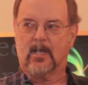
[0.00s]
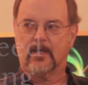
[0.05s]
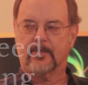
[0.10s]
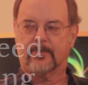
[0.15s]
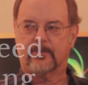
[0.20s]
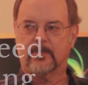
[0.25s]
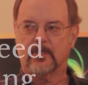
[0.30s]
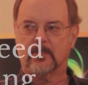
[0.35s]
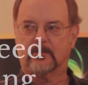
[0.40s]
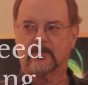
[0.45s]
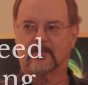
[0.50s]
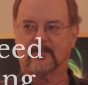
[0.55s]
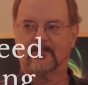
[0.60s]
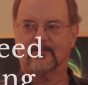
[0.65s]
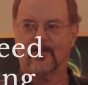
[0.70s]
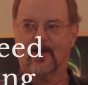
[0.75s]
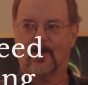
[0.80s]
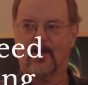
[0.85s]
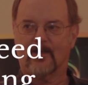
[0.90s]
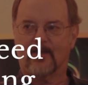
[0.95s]
I think that
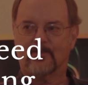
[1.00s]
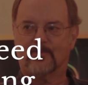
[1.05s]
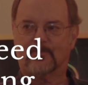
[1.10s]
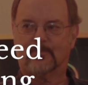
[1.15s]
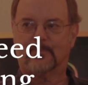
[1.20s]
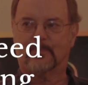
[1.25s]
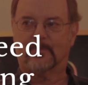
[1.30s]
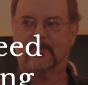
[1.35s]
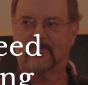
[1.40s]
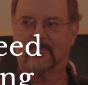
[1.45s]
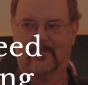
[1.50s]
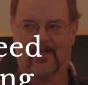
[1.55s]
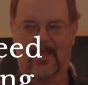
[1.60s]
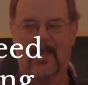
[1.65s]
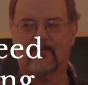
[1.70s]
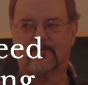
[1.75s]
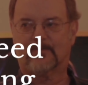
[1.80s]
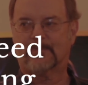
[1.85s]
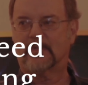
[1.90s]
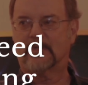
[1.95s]
the
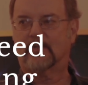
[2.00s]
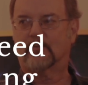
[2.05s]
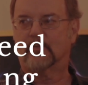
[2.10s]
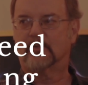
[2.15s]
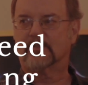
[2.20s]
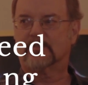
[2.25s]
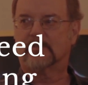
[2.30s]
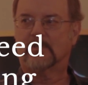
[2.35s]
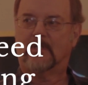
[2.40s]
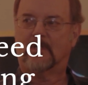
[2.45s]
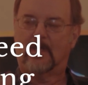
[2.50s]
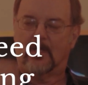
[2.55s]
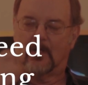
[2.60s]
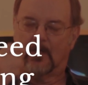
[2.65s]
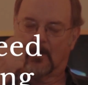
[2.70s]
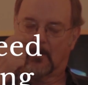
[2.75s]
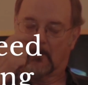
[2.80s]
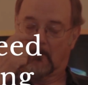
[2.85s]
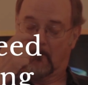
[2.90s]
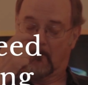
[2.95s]
half speed was
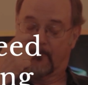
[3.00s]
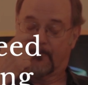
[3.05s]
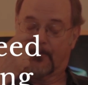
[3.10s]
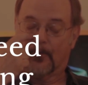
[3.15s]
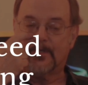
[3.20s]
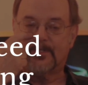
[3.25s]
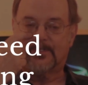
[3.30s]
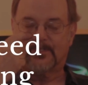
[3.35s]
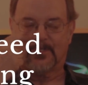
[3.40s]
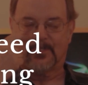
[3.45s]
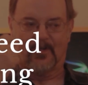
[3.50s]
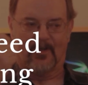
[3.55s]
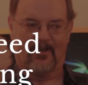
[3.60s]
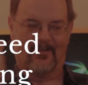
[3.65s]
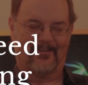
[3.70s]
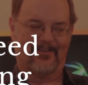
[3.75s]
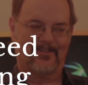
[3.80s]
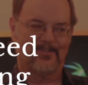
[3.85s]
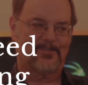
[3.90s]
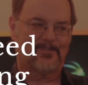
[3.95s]
foisted
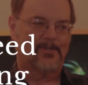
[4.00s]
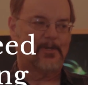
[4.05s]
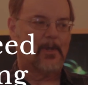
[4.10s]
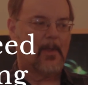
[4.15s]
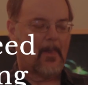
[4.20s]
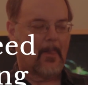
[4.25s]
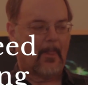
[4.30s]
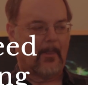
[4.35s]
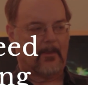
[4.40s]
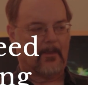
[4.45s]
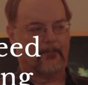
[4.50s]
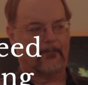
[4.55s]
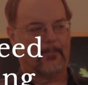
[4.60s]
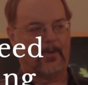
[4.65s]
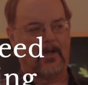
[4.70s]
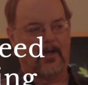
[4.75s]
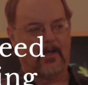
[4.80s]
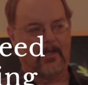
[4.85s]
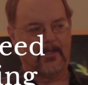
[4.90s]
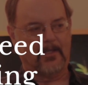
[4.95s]
on us
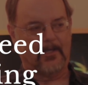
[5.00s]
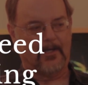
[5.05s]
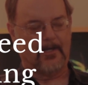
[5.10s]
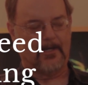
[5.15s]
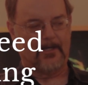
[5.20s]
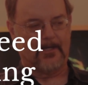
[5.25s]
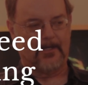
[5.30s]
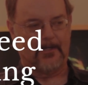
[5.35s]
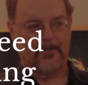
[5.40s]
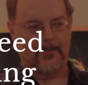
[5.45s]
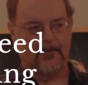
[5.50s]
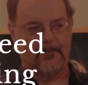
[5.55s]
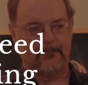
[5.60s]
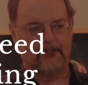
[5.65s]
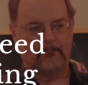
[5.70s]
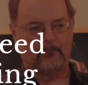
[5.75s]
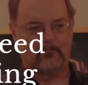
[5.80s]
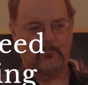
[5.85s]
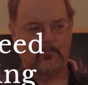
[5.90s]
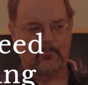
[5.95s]
by
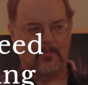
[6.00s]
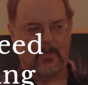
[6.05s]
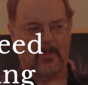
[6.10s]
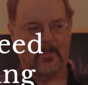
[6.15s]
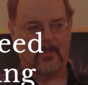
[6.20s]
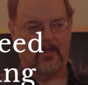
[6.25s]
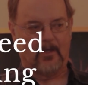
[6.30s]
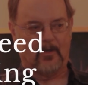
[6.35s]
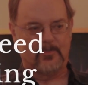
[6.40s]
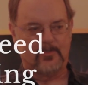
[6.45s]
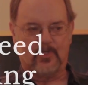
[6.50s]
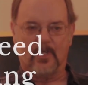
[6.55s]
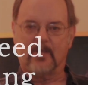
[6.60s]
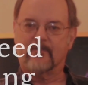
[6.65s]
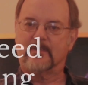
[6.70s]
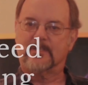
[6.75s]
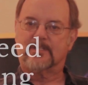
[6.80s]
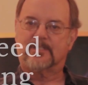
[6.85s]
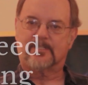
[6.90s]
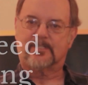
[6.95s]

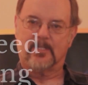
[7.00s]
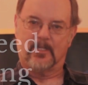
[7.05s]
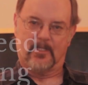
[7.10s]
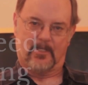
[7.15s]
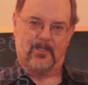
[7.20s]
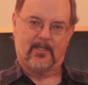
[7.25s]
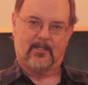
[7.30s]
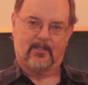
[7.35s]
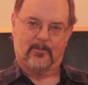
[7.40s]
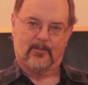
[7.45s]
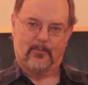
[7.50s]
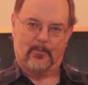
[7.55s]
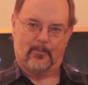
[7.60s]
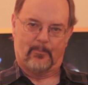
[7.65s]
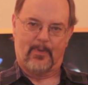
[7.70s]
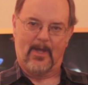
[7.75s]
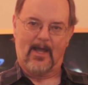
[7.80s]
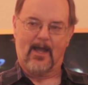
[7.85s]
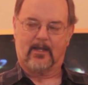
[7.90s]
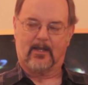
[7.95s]
JVC
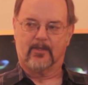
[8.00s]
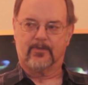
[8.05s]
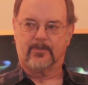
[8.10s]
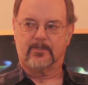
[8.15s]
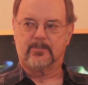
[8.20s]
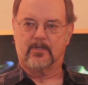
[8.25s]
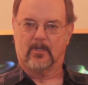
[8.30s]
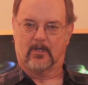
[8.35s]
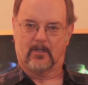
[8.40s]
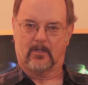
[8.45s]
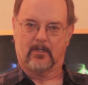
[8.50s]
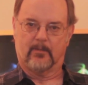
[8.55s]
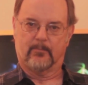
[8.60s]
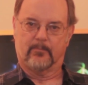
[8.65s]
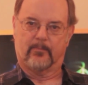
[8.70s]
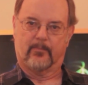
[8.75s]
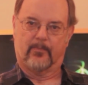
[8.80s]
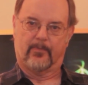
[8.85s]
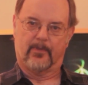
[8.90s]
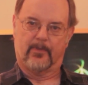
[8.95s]
back at the
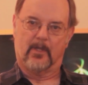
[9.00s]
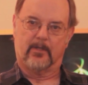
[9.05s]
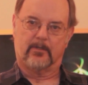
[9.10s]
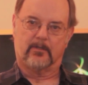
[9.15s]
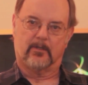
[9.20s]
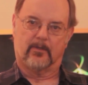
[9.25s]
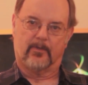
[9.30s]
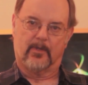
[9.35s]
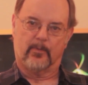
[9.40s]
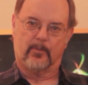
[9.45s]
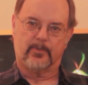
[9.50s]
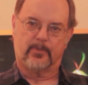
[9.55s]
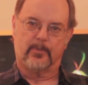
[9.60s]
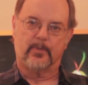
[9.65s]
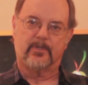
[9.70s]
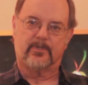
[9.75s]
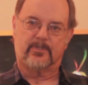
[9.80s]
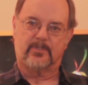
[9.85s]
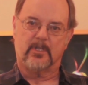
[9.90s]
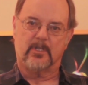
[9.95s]
time that they were
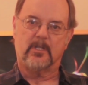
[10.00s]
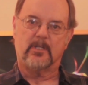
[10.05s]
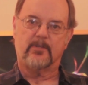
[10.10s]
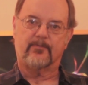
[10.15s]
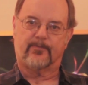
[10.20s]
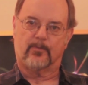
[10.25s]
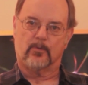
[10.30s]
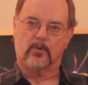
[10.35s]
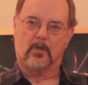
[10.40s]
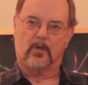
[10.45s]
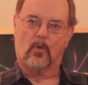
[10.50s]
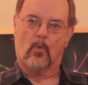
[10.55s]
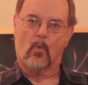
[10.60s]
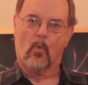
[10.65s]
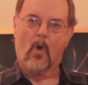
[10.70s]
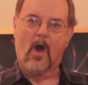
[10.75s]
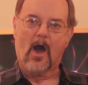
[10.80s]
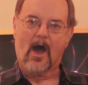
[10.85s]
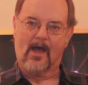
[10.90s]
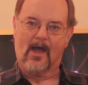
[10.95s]
doing CD4
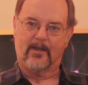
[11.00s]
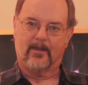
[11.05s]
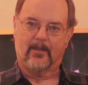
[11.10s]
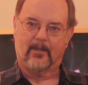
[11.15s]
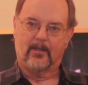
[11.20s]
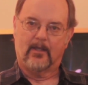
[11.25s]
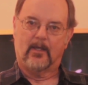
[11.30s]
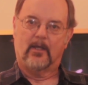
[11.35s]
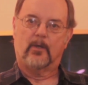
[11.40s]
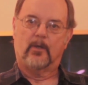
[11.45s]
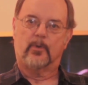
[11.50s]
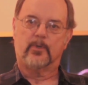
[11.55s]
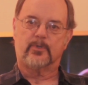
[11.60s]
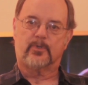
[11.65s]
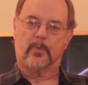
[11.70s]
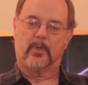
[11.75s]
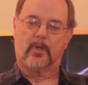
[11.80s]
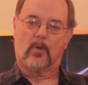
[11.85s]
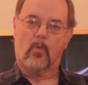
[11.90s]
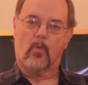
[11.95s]
quad,
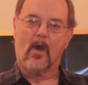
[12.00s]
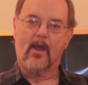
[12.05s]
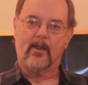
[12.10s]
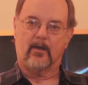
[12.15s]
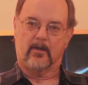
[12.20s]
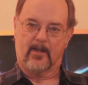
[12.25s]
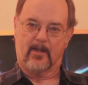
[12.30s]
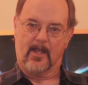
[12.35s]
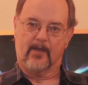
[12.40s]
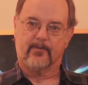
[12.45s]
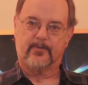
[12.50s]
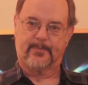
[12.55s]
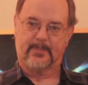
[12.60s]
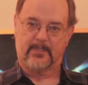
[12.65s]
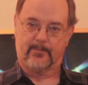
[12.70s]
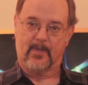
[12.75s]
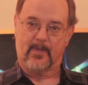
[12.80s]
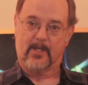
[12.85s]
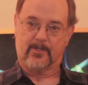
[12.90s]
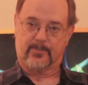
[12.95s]
which required half
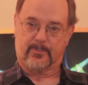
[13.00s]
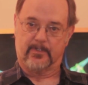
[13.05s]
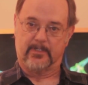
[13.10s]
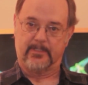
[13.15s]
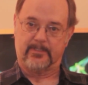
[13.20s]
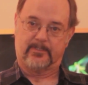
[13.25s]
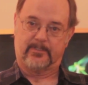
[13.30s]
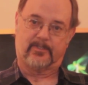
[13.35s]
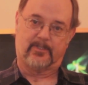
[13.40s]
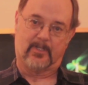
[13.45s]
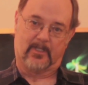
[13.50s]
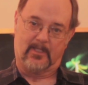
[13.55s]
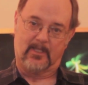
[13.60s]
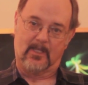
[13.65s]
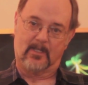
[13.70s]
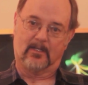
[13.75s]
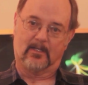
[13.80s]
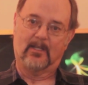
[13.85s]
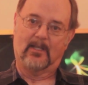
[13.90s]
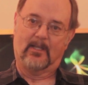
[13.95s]
speed mastering to
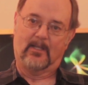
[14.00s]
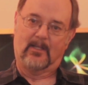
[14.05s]
get,